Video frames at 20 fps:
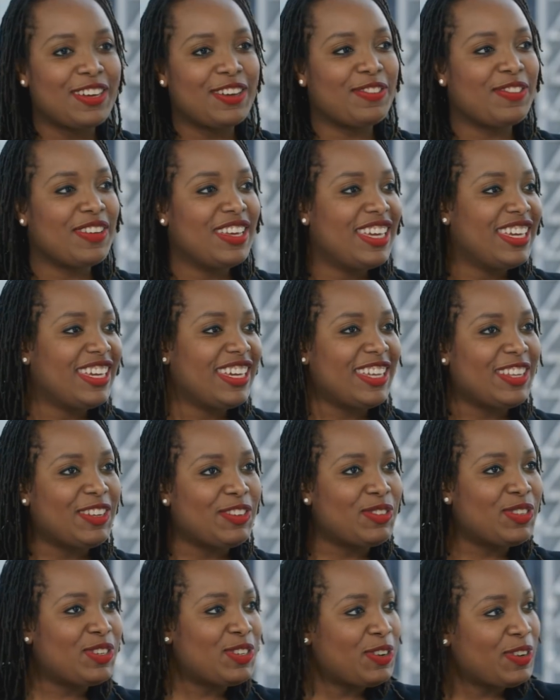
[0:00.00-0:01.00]
of,
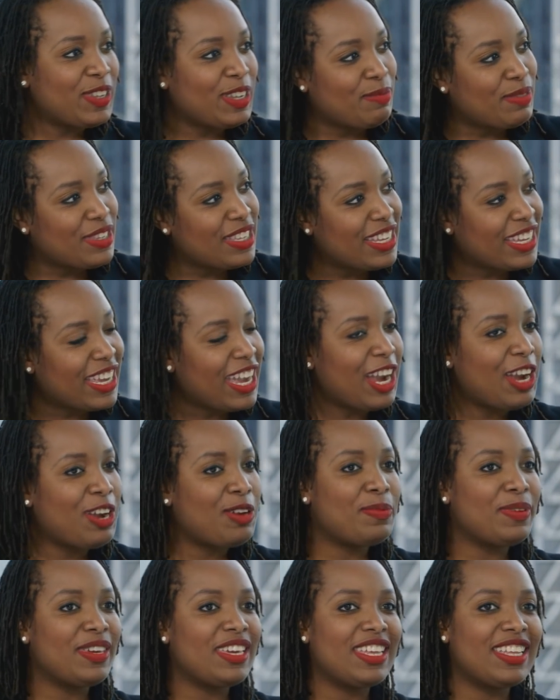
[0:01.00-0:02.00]
surnames in the
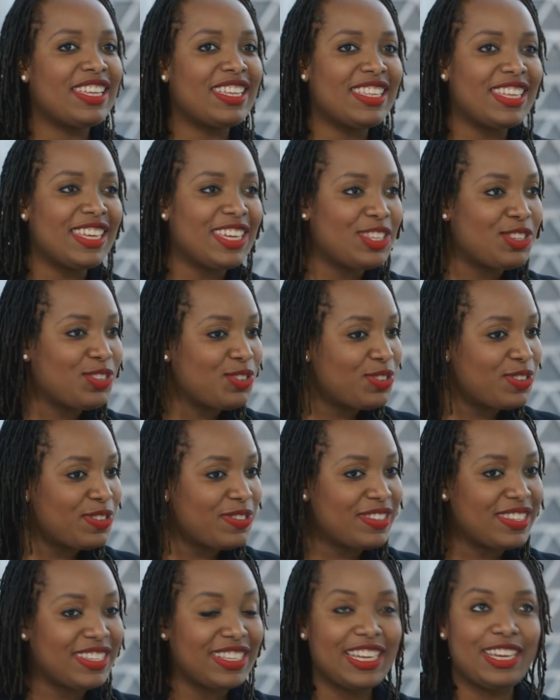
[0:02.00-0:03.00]
Caribbean and the history
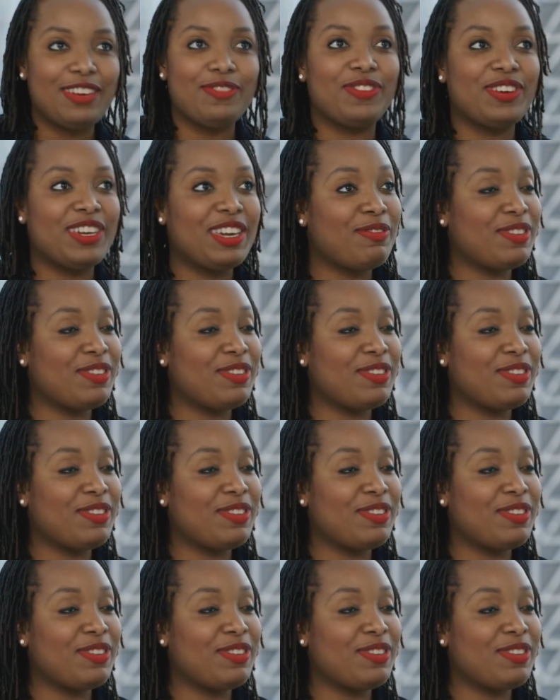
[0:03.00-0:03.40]
of slavery.